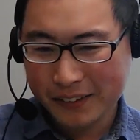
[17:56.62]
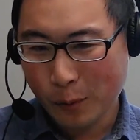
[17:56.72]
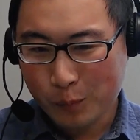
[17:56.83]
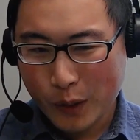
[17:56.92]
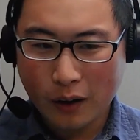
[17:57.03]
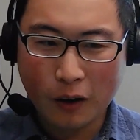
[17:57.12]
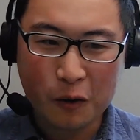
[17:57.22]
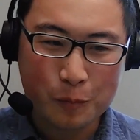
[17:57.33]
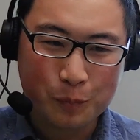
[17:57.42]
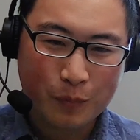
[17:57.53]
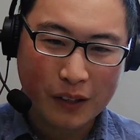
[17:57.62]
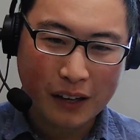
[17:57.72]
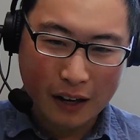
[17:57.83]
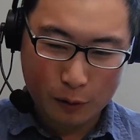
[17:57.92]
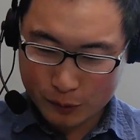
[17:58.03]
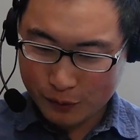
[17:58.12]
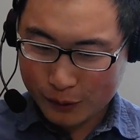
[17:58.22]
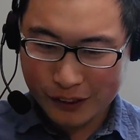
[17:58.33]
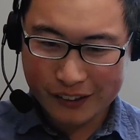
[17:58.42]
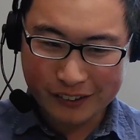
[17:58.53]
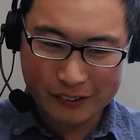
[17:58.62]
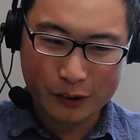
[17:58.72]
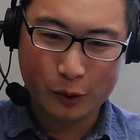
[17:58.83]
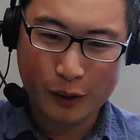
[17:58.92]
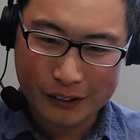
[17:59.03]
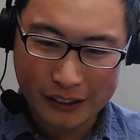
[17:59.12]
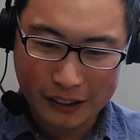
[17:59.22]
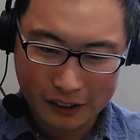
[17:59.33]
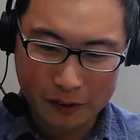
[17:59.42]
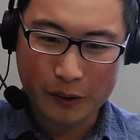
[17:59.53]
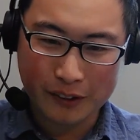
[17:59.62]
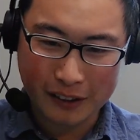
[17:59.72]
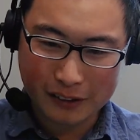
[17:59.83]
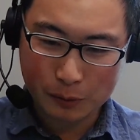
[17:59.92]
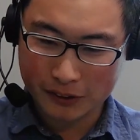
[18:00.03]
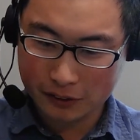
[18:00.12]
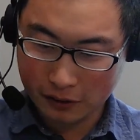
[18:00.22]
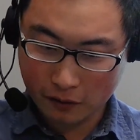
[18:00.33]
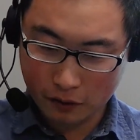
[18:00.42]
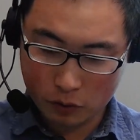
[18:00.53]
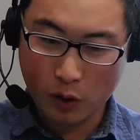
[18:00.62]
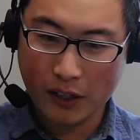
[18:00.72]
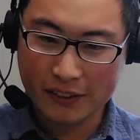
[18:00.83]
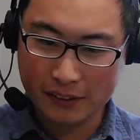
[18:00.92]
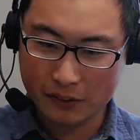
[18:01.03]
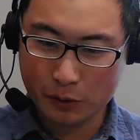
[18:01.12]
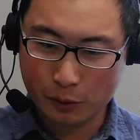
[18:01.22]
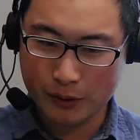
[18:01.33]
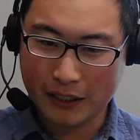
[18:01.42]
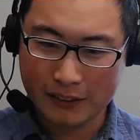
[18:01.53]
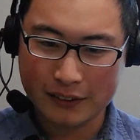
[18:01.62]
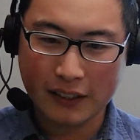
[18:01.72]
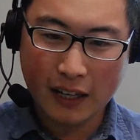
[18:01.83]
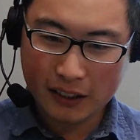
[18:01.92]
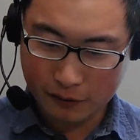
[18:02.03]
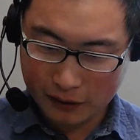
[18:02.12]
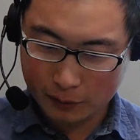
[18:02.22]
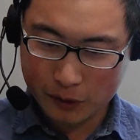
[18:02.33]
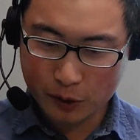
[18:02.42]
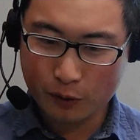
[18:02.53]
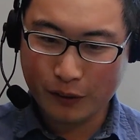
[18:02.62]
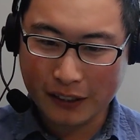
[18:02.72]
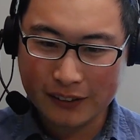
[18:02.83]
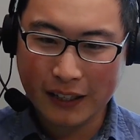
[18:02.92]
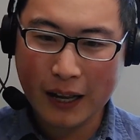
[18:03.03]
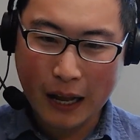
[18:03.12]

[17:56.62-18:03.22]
Yep. Um, I was very lucky to join uh, Unitas, which is a, a, rising school that is developing so fast.